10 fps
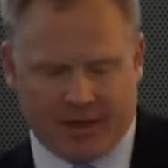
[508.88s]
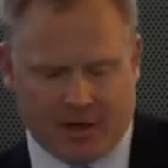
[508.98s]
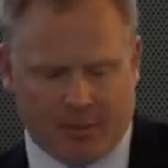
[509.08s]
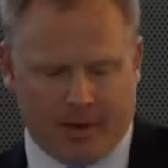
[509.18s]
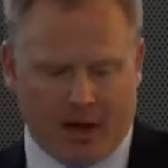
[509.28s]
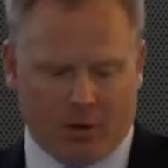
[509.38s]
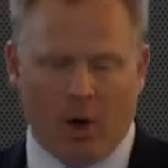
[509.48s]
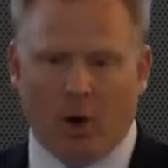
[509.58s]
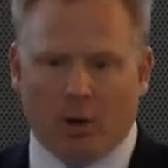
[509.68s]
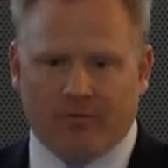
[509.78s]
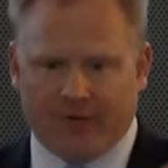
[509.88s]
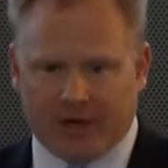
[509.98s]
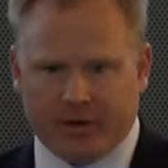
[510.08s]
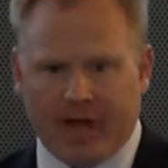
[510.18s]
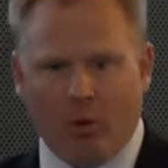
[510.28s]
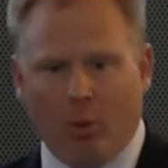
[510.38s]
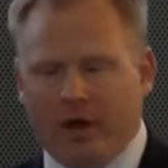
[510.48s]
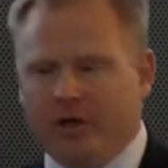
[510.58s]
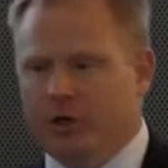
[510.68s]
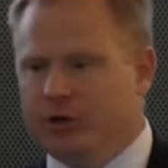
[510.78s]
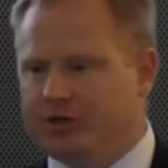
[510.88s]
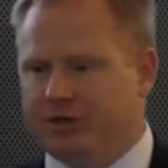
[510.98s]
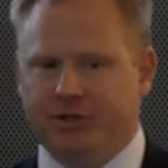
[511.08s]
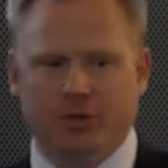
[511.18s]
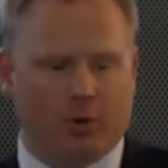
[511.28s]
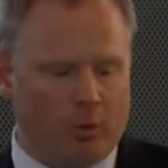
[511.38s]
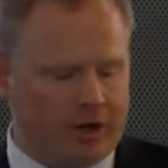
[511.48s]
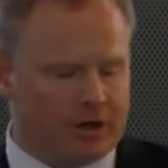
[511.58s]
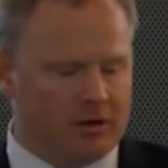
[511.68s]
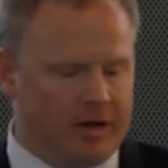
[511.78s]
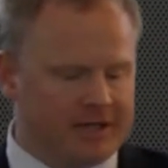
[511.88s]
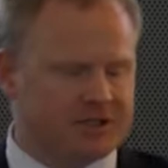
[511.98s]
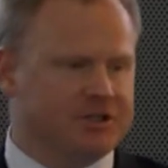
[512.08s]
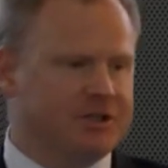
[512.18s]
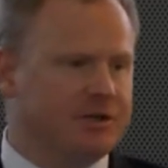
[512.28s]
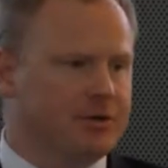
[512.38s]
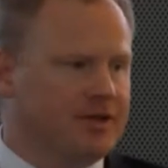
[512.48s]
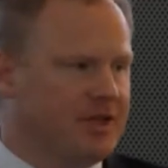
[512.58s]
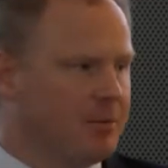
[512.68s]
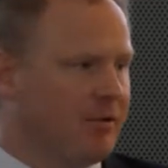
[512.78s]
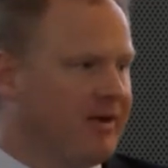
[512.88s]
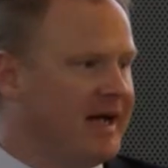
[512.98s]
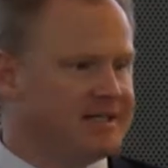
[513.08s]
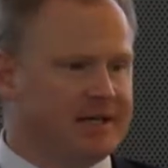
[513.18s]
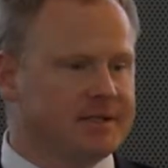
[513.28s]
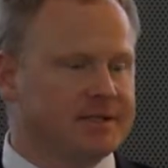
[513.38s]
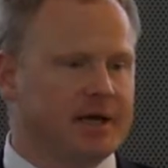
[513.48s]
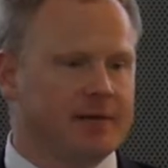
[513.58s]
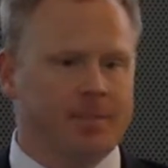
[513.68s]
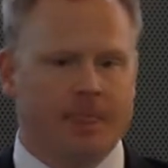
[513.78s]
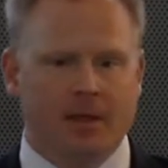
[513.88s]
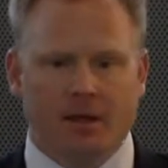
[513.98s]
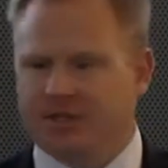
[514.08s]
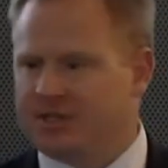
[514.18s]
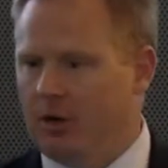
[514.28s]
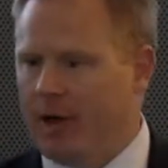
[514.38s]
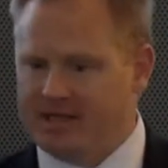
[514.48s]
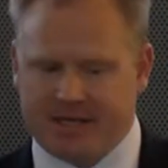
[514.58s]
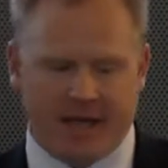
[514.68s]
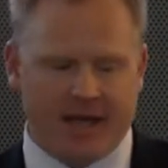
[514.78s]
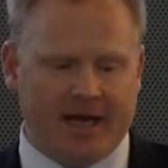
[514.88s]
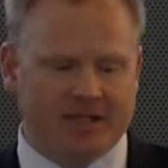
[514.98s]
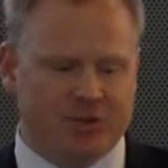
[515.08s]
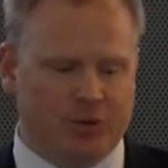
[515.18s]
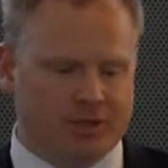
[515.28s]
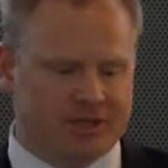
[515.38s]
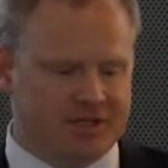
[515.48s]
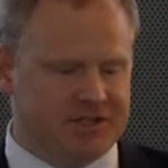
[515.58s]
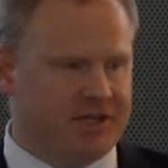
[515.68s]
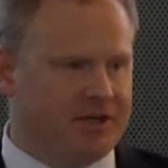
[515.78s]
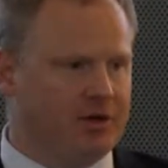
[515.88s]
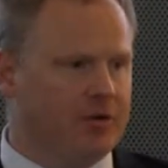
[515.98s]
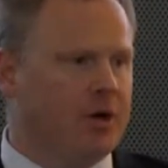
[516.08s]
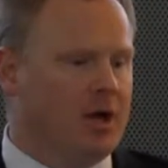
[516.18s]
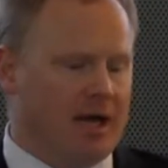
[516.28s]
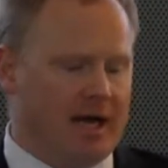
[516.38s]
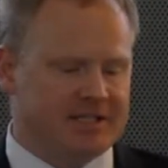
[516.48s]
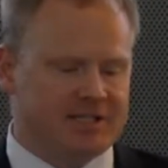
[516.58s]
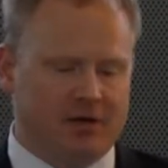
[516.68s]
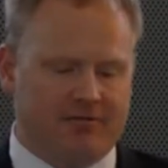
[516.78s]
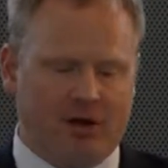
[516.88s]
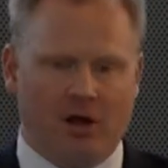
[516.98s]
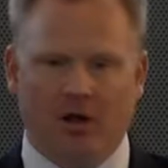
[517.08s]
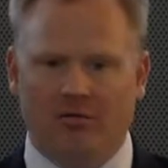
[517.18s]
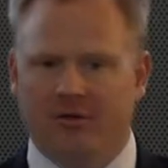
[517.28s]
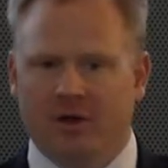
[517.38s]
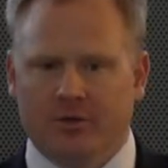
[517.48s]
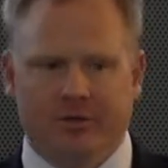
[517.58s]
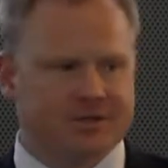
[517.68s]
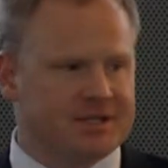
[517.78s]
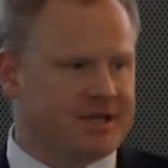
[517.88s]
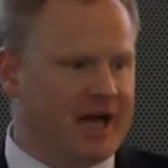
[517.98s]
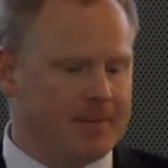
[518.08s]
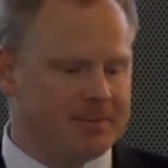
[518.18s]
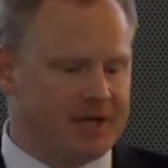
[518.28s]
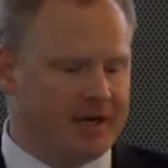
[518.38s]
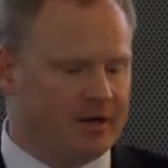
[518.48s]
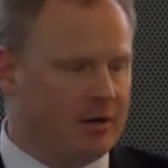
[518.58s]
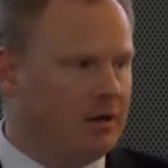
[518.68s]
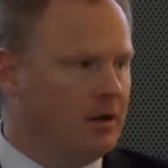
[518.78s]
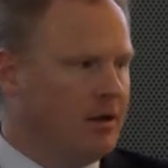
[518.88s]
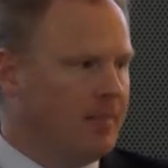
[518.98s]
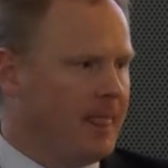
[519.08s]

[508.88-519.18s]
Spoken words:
then about figuring out what you should do or what your clients should do, it then provides insight. And so as AI tools continue to evolve, there's this hype cycle